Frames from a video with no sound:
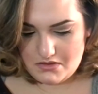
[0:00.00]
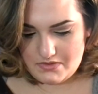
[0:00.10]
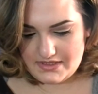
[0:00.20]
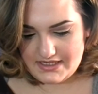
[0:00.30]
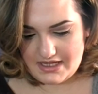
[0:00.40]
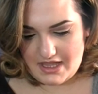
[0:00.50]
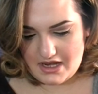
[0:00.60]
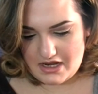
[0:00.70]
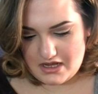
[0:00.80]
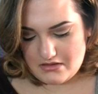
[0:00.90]
What's it got
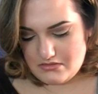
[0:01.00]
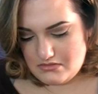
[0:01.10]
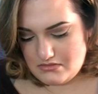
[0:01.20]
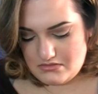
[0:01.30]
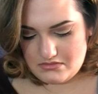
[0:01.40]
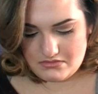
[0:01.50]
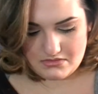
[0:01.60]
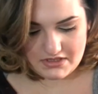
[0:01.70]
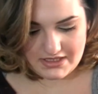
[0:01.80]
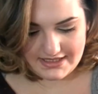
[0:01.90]
in it?
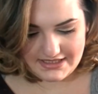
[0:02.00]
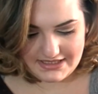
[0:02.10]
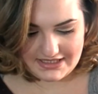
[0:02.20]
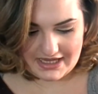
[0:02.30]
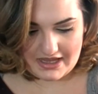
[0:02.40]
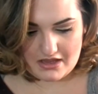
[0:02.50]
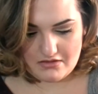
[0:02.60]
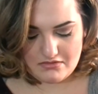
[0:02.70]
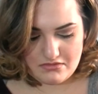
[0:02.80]
It doesn't say.